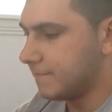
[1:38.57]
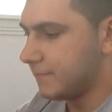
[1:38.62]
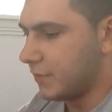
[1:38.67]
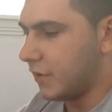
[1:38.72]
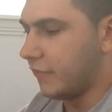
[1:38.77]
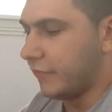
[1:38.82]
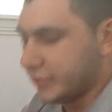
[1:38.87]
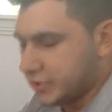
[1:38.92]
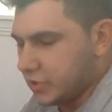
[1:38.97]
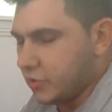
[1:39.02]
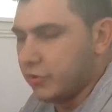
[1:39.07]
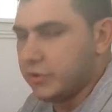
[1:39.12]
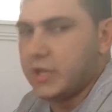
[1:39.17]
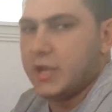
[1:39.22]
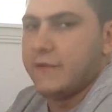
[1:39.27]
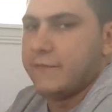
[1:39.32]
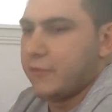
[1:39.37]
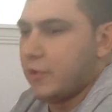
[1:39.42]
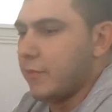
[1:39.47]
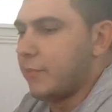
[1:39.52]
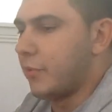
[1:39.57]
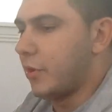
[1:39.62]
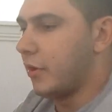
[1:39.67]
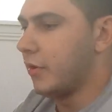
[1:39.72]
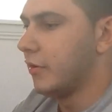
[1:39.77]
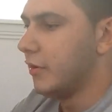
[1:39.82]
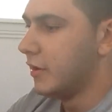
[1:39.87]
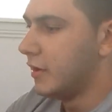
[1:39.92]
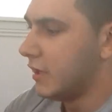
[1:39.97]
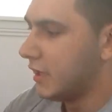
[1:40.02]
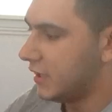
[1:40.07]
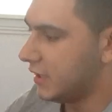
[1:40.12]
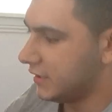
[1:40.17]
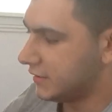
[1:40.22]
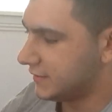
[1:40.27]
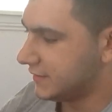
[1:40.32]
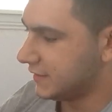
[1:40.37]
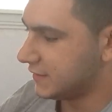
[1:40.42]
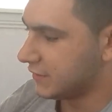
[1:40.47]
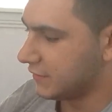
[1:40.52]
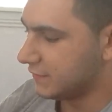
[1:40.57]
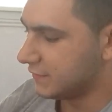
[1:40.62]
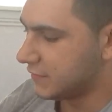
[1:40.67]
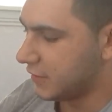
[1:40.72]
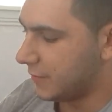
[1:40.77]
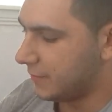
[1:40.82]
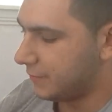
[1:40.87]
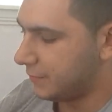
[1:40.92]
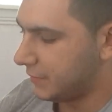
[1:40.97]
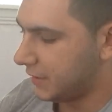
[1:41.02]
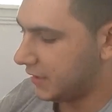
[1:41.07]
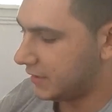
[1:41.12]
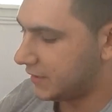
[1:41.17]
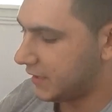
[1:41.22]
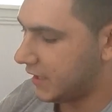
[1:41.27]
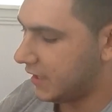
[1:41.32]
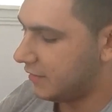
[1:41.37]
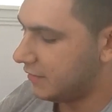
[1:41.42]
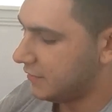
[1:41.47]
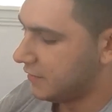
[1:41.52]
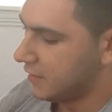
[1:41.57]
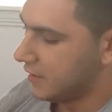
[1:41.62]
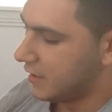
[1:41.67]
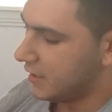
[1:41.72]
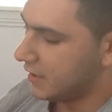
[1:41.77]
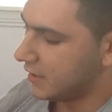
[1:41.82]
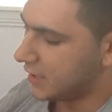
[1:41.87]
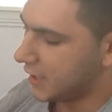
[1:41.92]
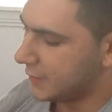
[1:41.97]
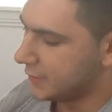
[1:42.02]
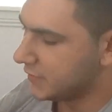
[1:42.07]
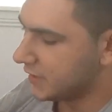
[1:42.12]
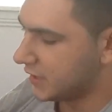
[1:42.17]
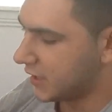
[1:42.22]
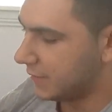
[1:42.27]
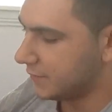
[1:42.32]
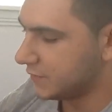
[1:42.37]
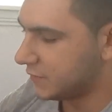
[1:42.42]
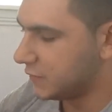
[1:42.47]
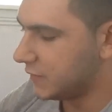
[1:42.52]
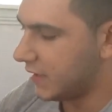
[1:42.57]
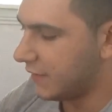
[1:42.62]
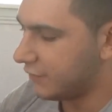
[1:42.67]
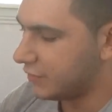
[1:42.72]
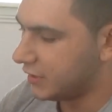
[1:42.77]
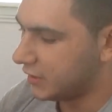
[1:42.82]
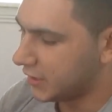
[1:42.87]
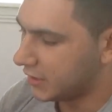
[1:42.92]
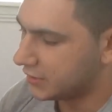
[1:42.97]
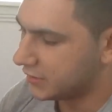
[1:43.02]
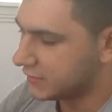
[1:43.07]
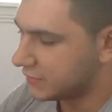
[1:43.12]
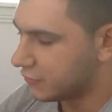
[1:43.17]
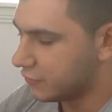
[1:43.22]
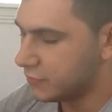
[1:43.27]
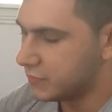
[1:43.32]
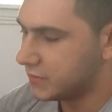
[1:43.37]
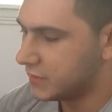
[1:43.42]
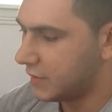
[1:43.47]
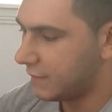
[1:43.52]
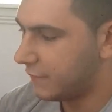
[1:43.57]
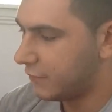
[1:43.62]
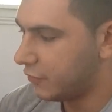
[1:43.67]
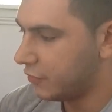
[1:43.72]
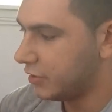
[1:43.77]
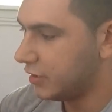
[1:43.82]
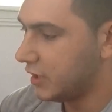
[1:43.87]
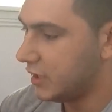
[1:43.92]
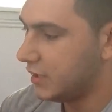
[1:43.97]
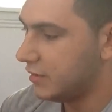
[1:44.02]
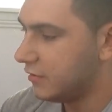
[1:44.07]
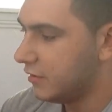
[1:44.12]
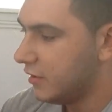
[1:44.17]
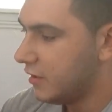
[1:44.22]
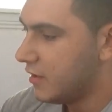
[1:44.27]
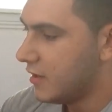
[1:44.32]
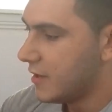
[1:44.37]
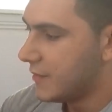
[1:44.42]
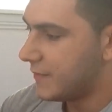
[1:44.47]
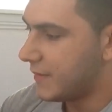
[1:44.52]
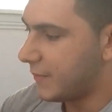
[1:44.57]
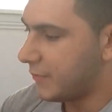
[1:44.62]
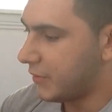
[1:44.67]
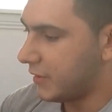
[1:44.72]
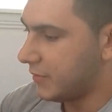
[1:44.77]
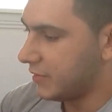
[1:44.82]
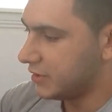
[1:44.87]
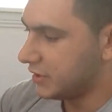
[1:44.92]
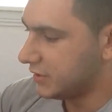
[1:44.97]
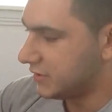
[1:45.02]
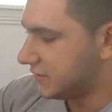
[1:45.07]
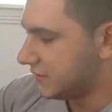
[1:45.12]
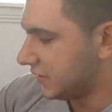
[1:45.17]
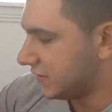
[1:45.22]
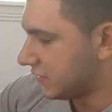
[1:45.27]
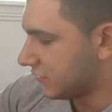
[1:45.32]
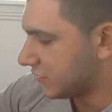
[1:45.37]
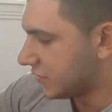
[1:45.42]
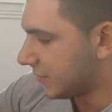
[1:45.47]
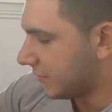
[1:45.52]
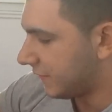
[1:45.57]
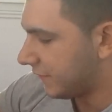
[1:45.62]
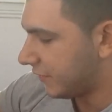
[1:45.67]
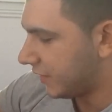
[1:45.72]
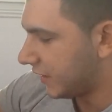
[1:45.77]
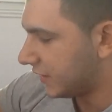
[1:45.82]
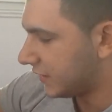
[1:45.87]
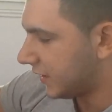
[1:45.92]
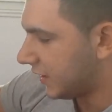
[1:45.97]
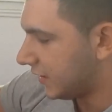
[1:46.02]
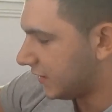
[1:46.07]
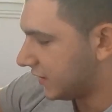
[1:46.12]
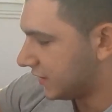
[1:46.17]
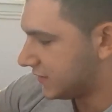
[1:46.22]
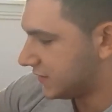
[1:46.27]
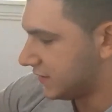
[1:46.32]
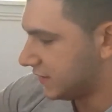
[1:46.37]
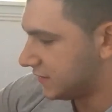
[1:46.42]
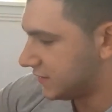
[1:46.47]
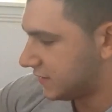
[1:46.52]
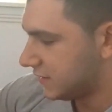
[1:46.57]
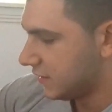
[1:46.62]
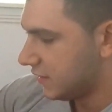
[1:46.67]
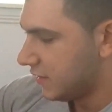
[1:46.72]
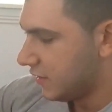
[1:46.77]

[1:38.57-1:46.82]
obviously called the Airflow Pro, and it sits on top like that, and it comes with everything like the screws and stuff and all you need, but pretty much it sits on top of it like that, and that sits